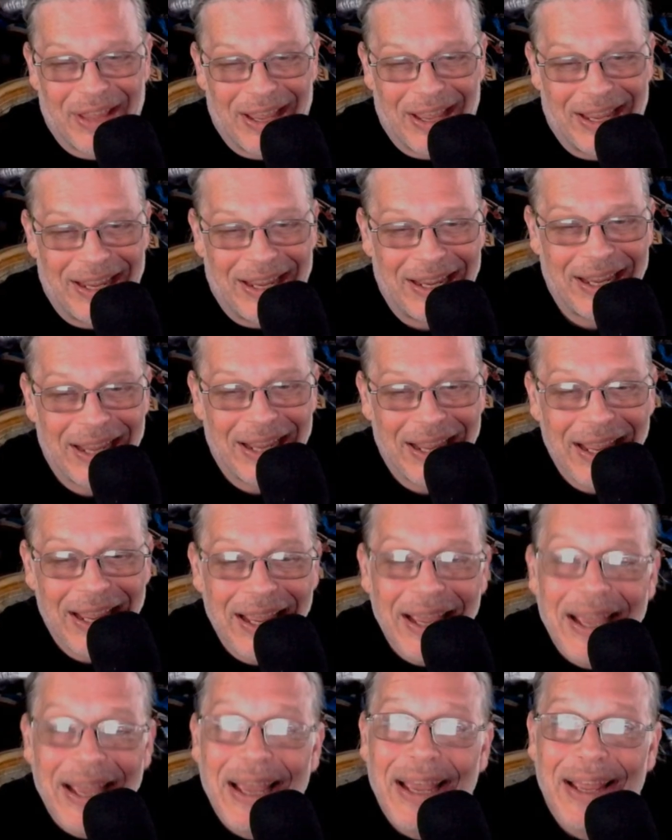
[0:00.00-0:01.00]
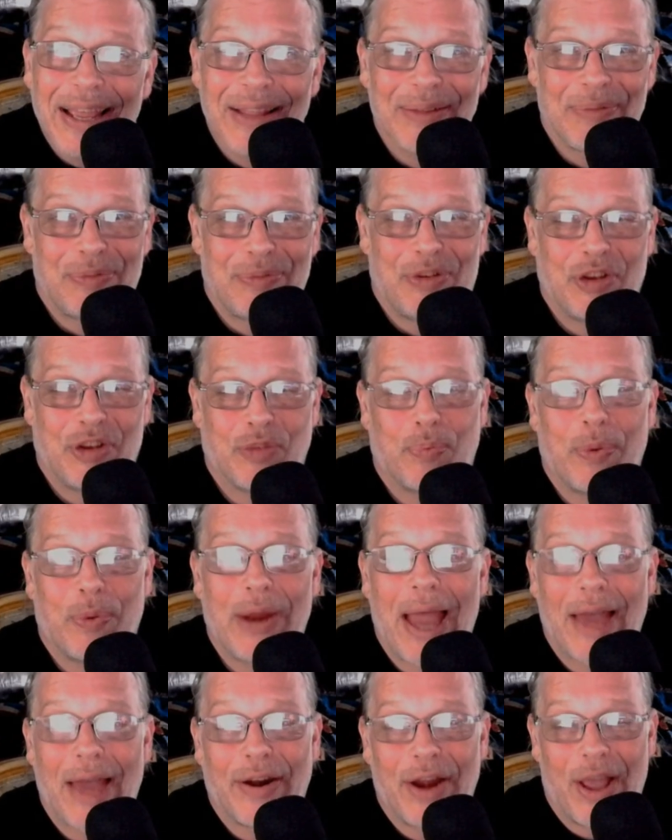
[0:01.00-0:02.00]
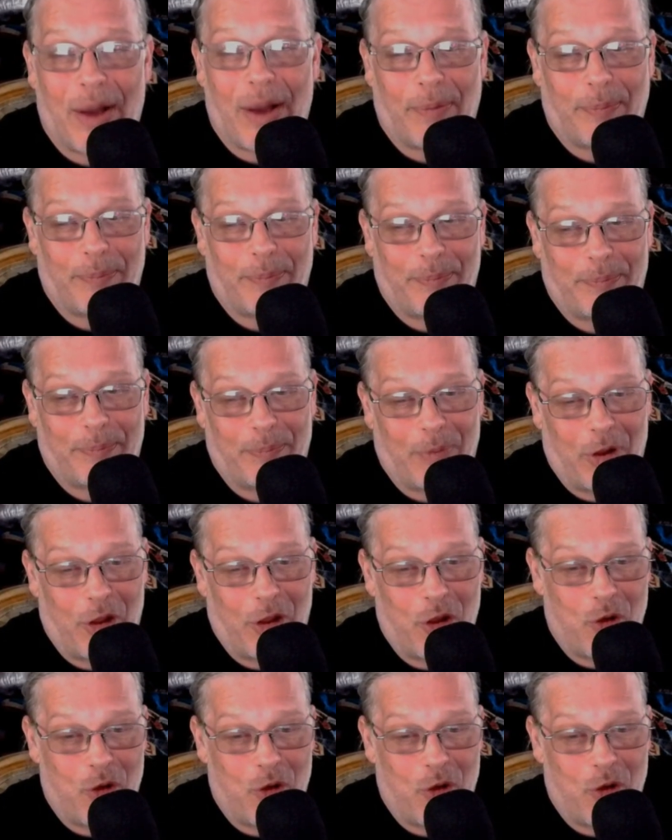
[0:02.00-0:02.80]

They just put out an album,